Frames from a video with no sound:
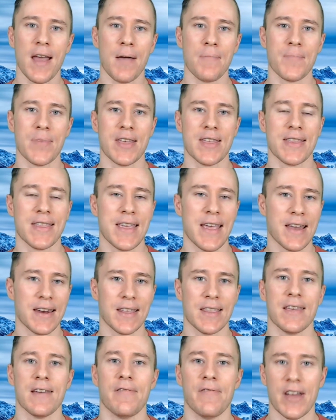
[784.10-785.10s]
mean the end of
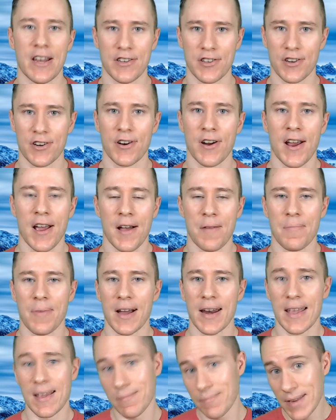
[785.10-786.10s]
the adventure,
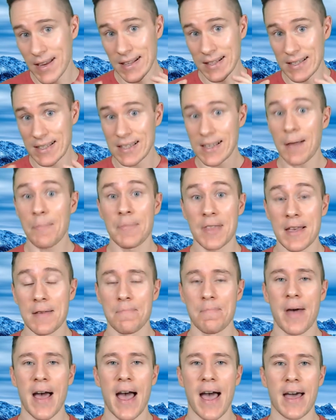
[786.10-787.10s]
but it means something
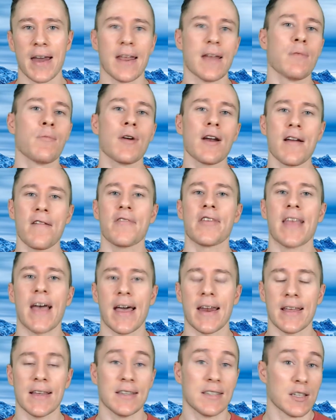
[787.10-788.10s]
bad, and whatever that
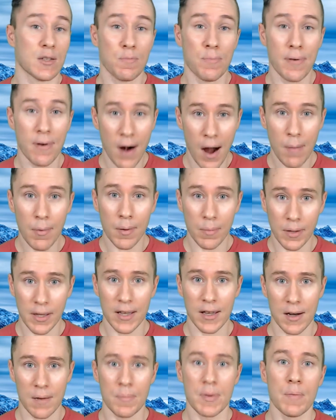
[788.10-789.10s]
is probably
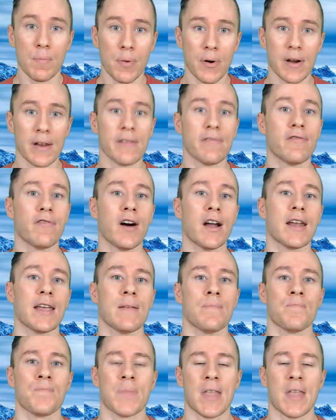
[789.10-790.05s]
going to be pretty funny,